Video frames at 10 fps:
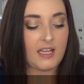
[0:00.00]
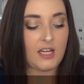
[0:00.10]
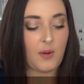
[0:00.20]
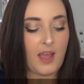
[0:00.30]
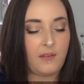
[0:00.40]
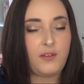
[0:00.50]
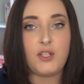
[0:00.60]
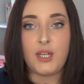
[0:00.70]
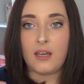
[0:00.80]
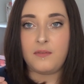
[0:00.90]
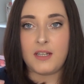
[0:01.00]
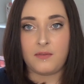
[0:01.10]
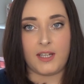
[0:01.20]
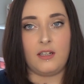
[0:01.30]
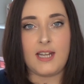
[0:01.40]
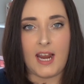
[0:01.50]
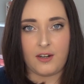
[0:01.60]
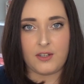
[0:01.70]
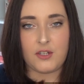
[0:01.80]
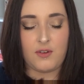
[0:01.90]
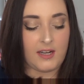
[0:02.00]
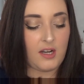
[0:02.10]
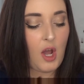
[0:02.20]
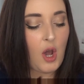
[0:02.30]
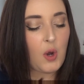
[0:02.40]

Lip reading: you know, if you do have difficult hair to straighten,